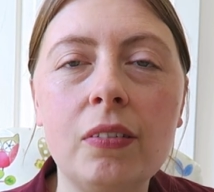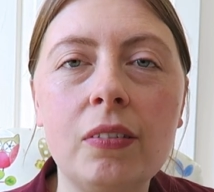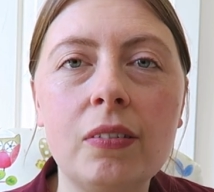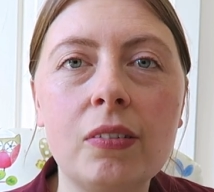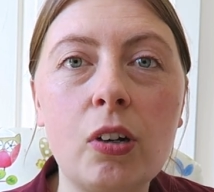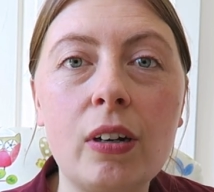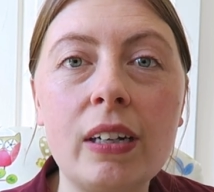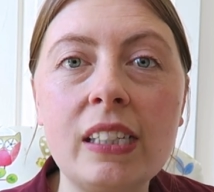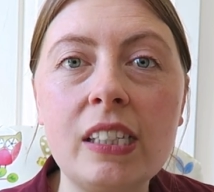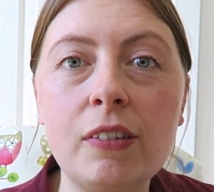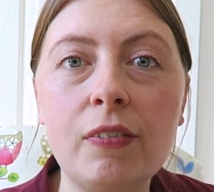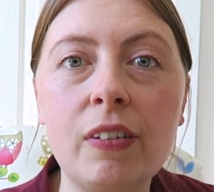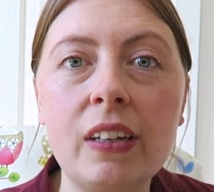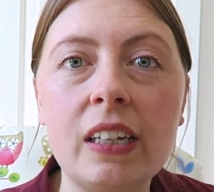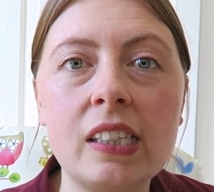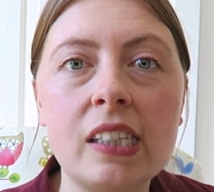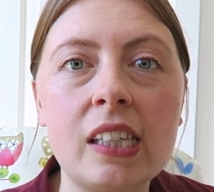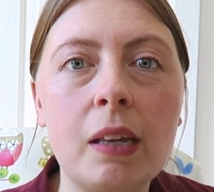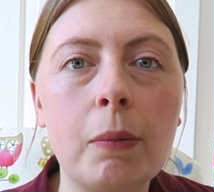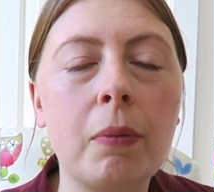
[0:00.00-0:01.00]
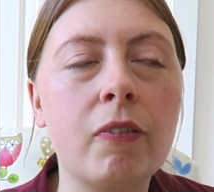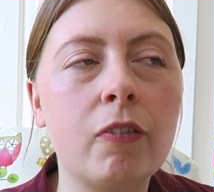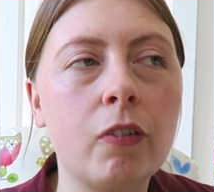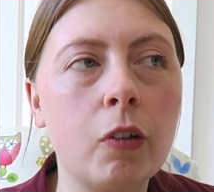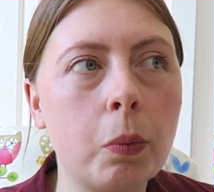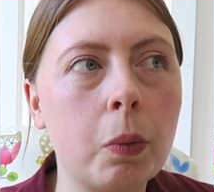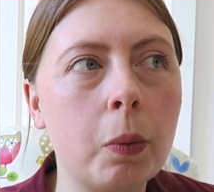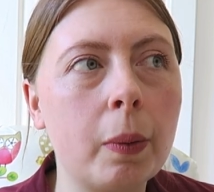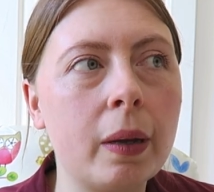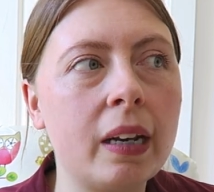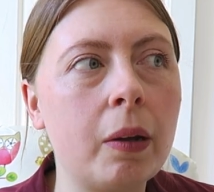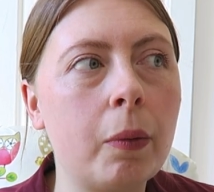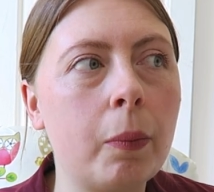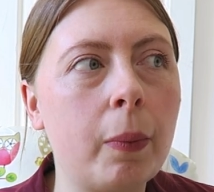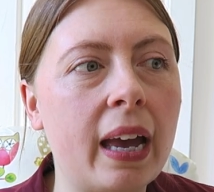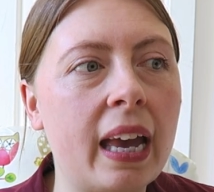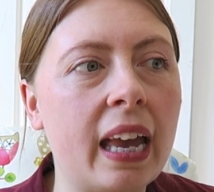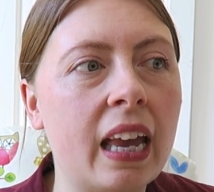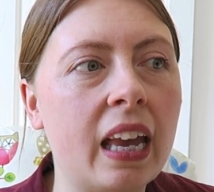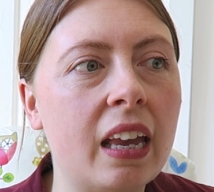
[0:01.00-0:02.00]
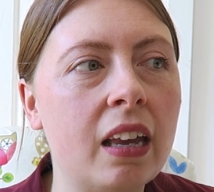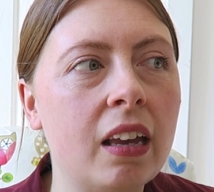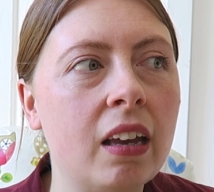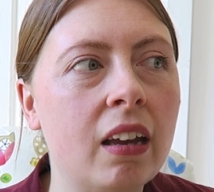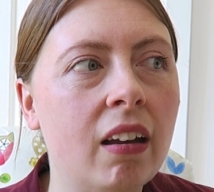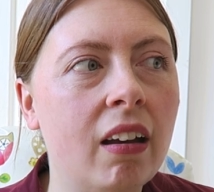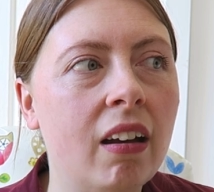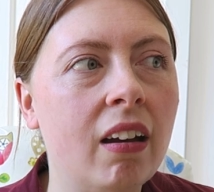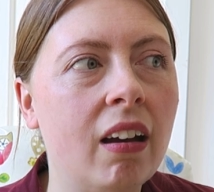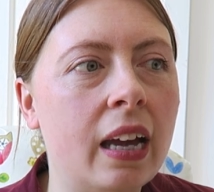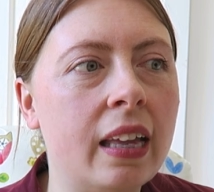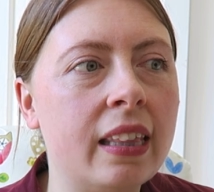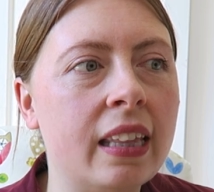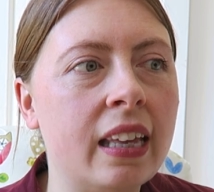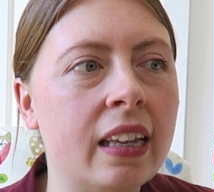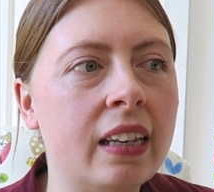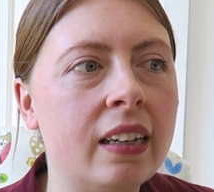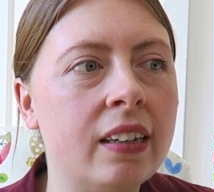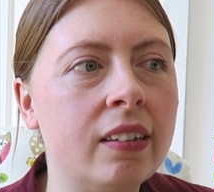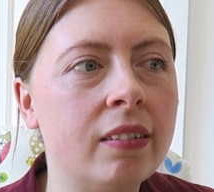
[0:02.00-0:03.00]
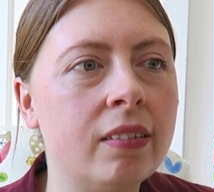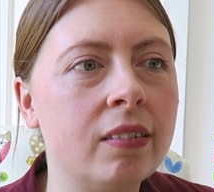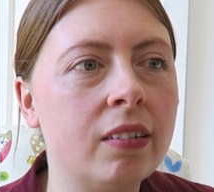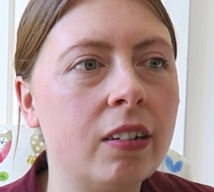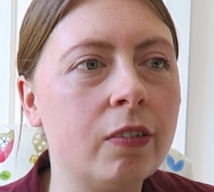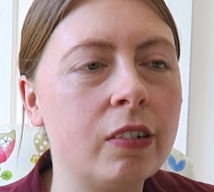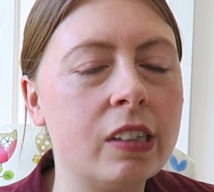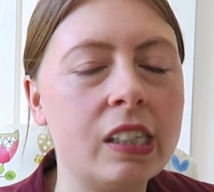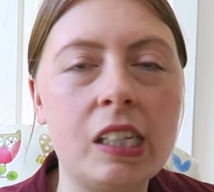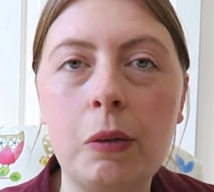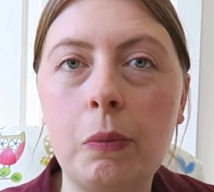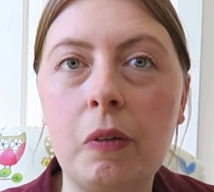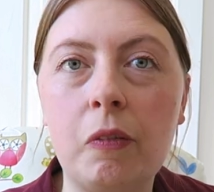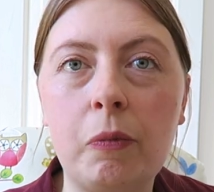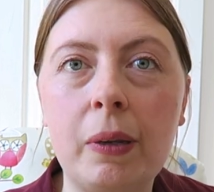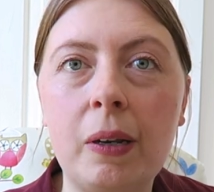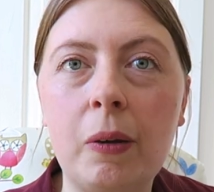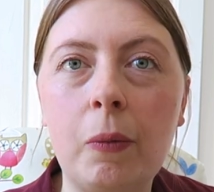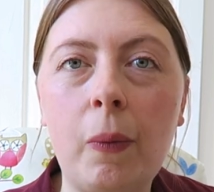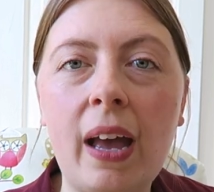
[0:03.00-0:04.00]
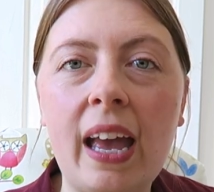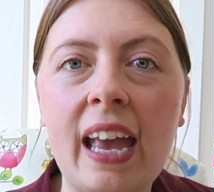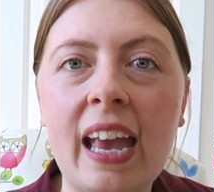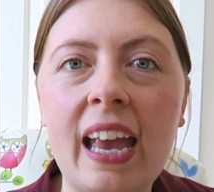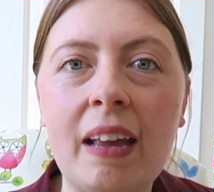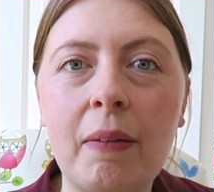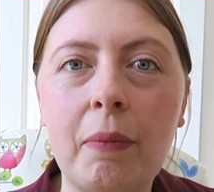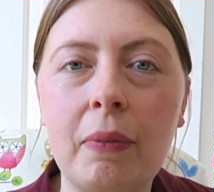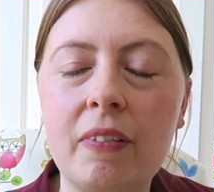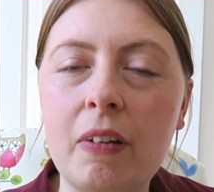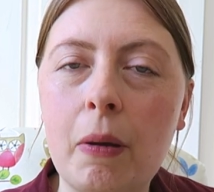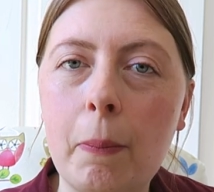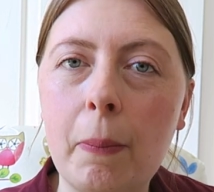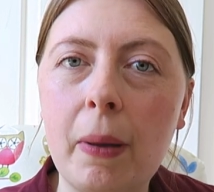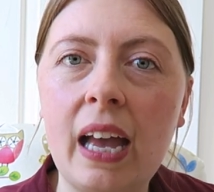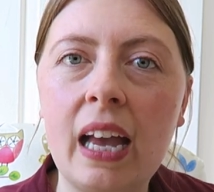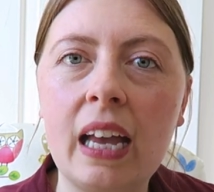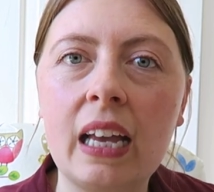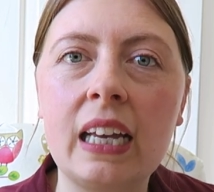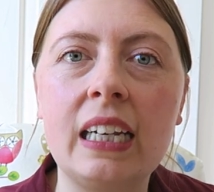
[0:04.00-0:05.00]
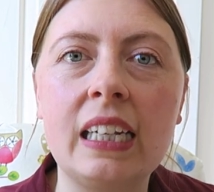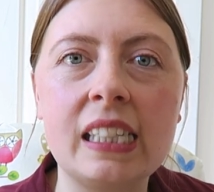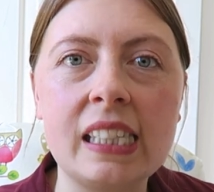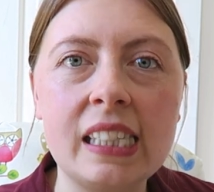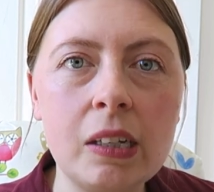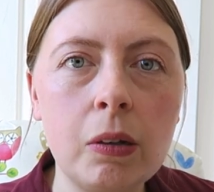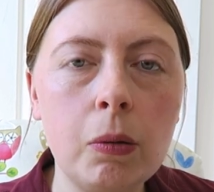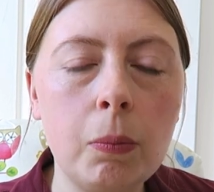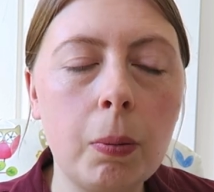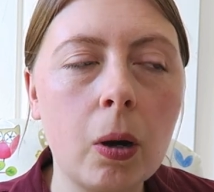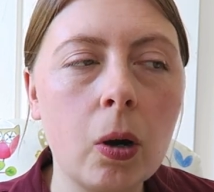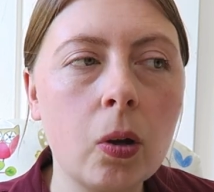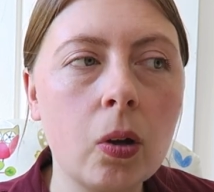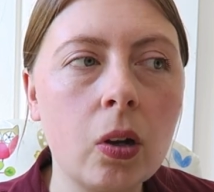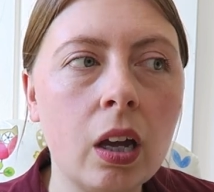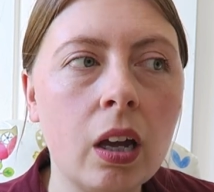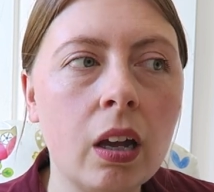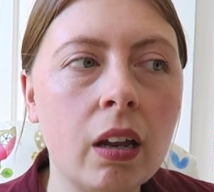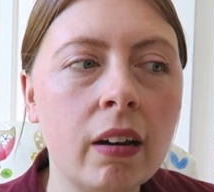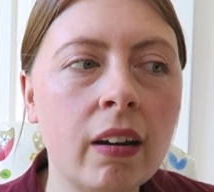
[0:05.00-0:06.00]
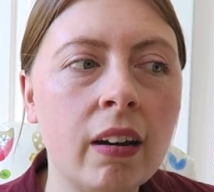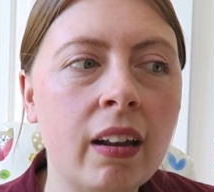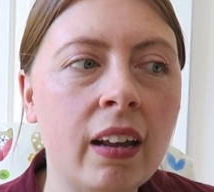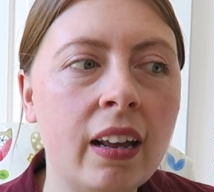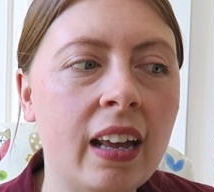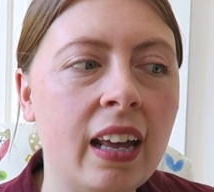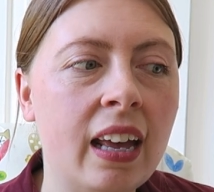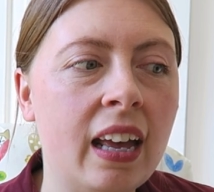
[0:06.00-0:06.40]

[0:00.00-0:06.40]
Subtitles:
Tried to fix it before we went away, and then obviously we've been away and we've come back and it's still broken.